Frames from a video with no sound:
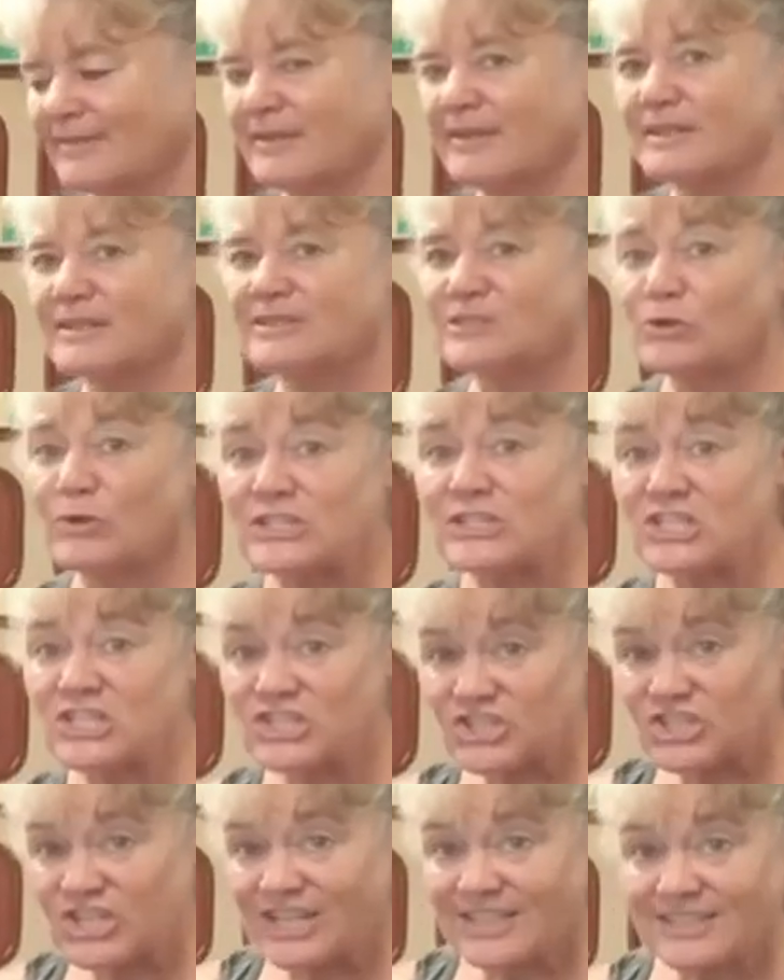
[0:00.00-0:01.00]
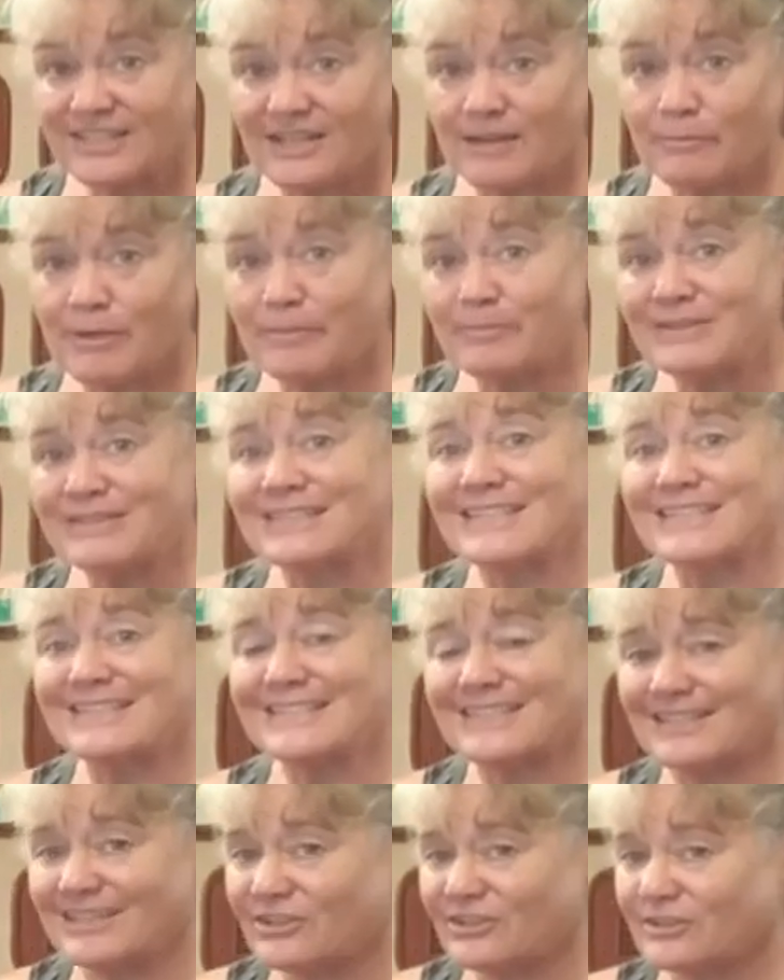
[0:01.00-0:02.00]
So I just checked in on my biscuits and
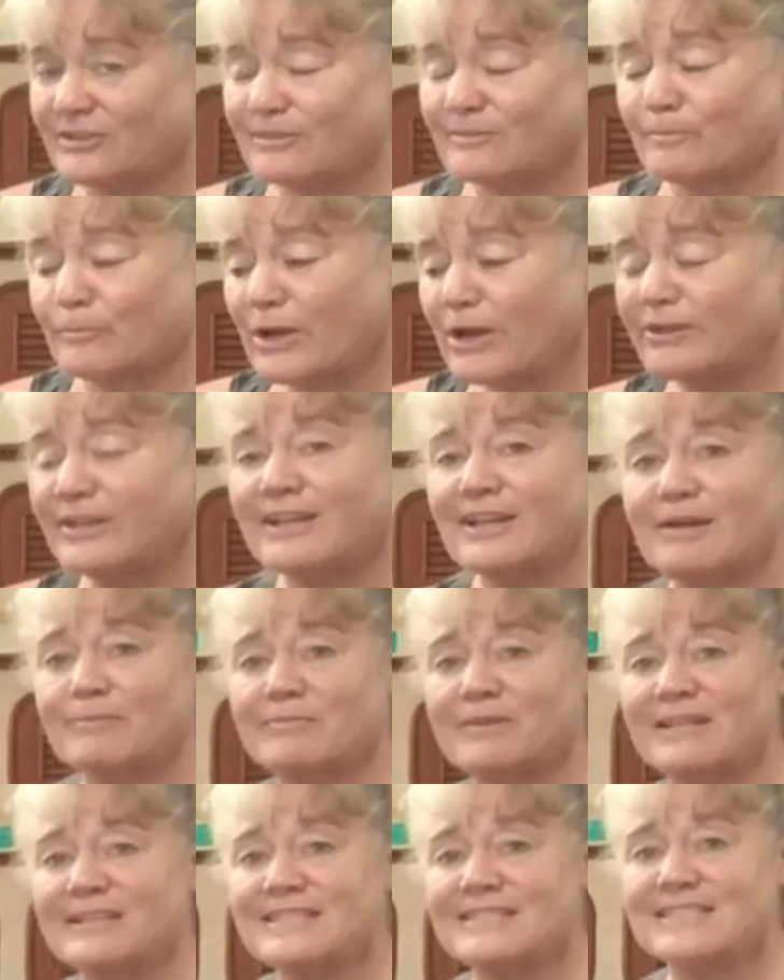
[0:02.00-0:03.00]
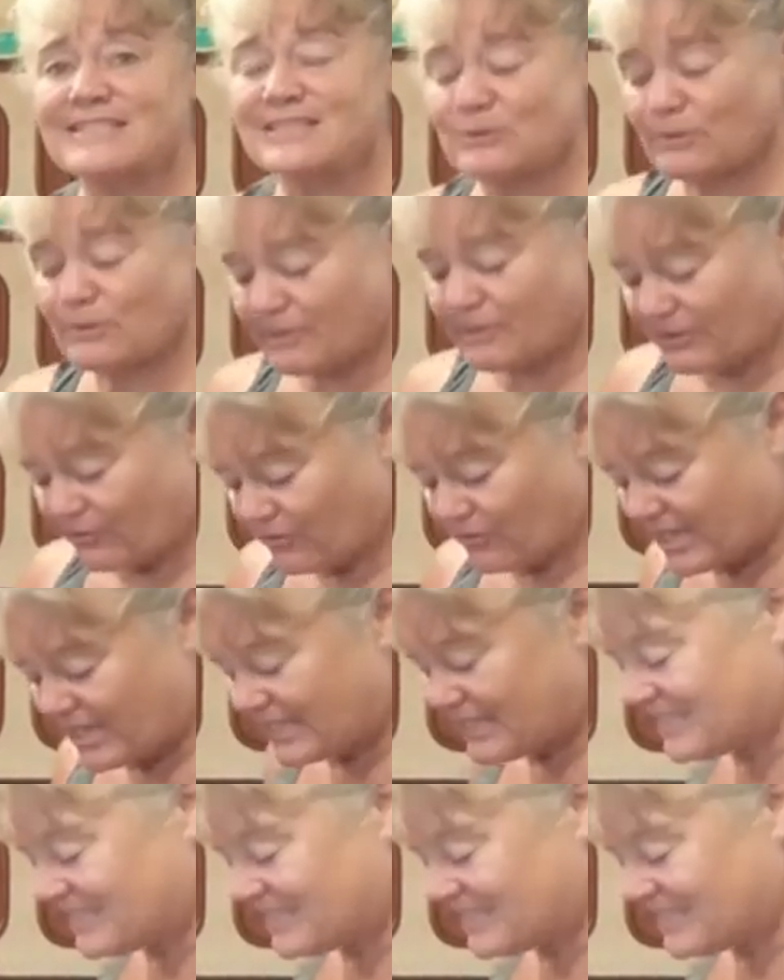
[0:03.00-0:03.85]
they're browning up nicely, so I'm going to go ahead and